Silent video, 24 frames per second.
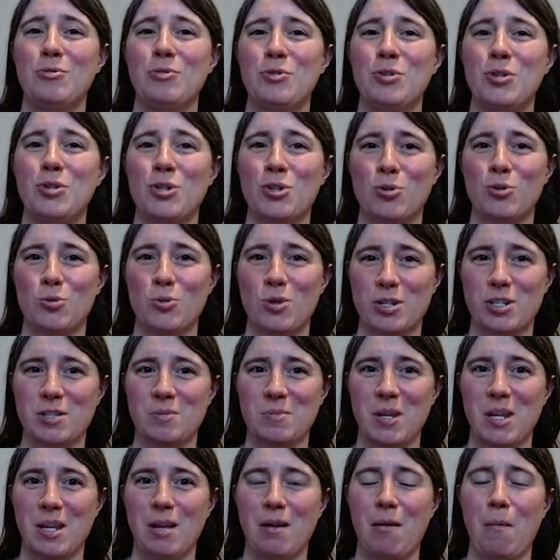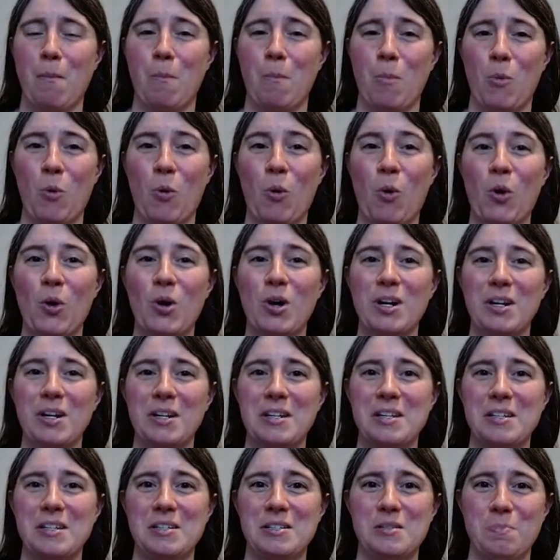trust me, more
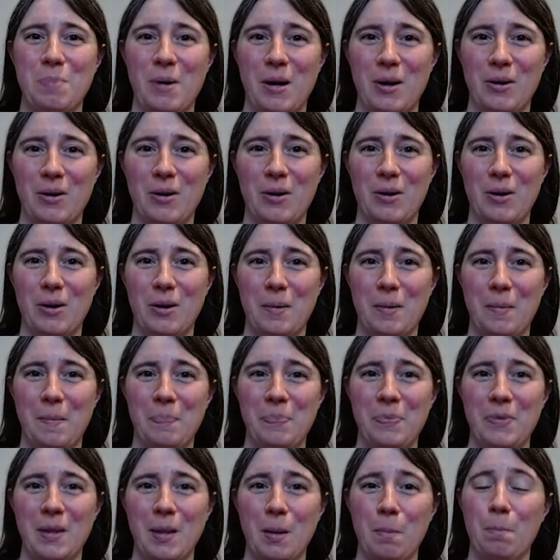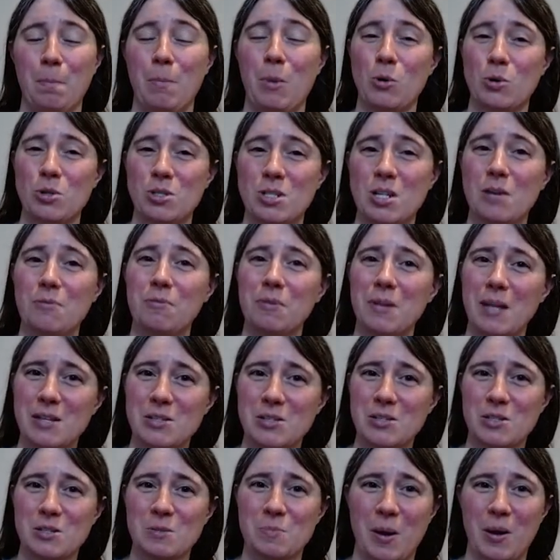is better. Most stuff
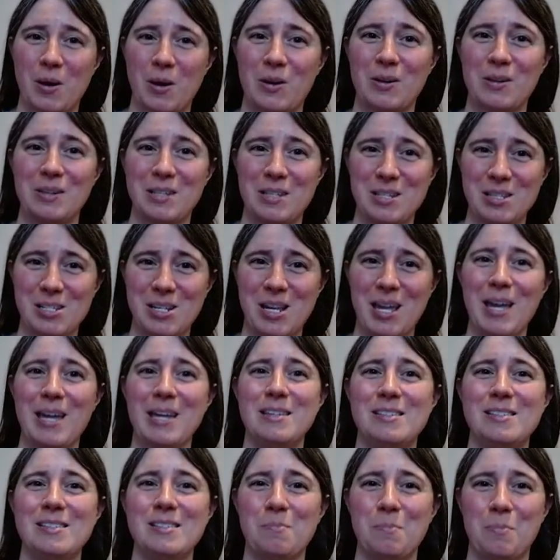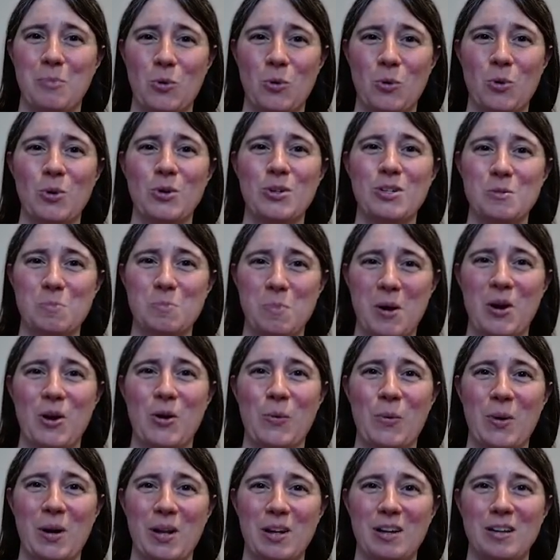less is better. In this case, more is better
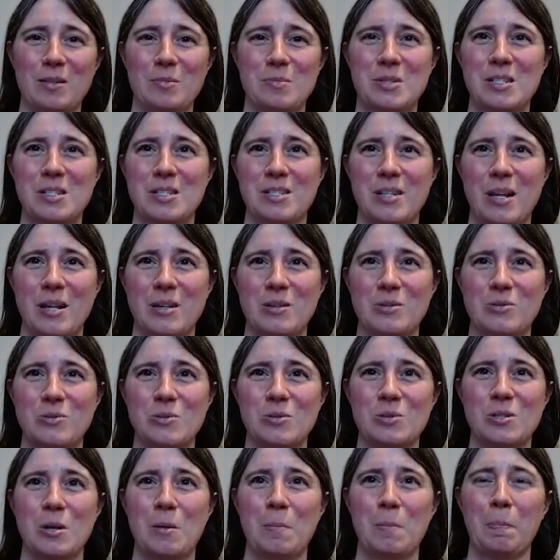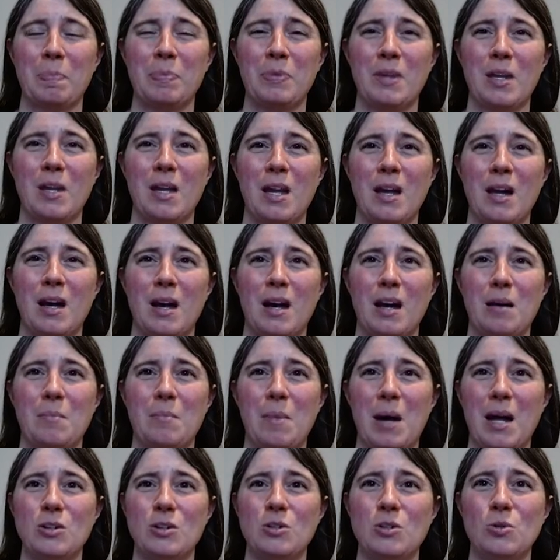when it comes to stencils. Um,
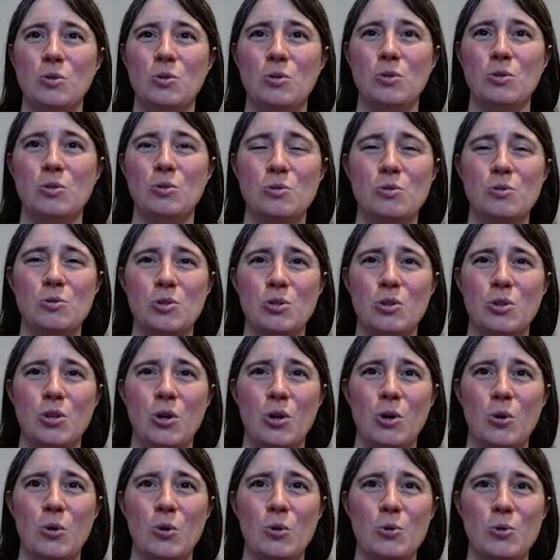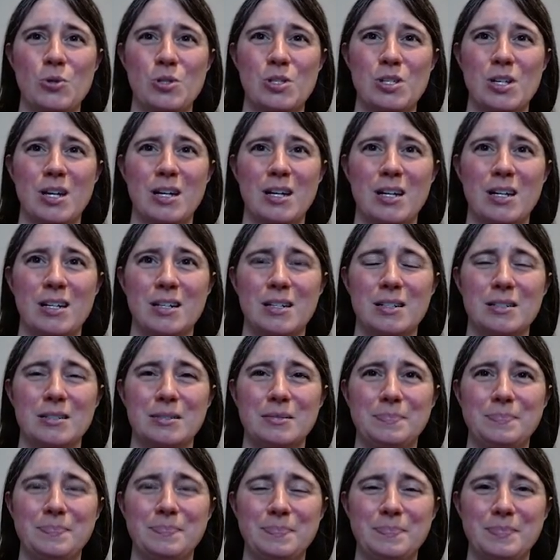I do use those uh,
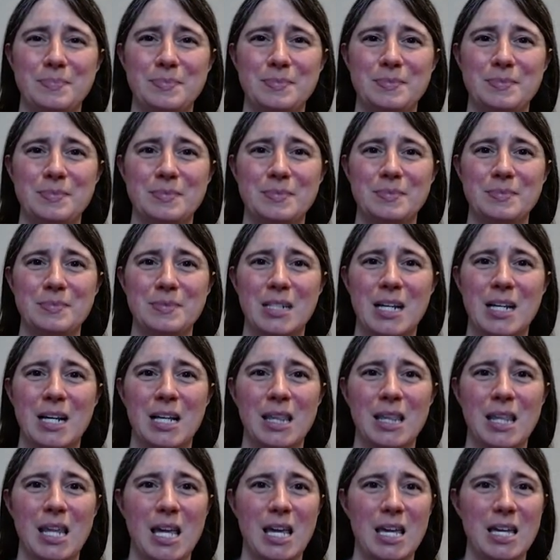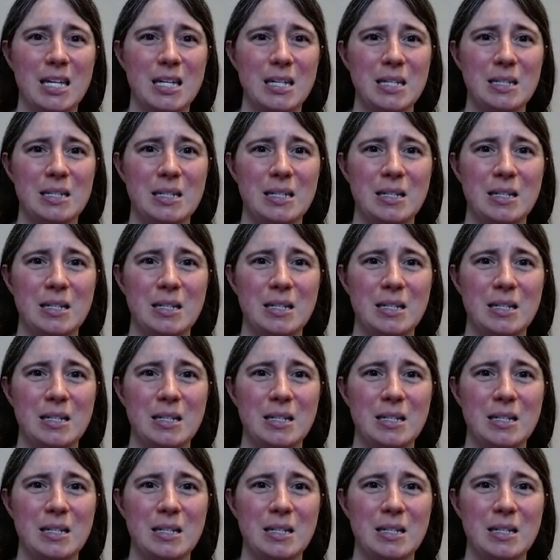clay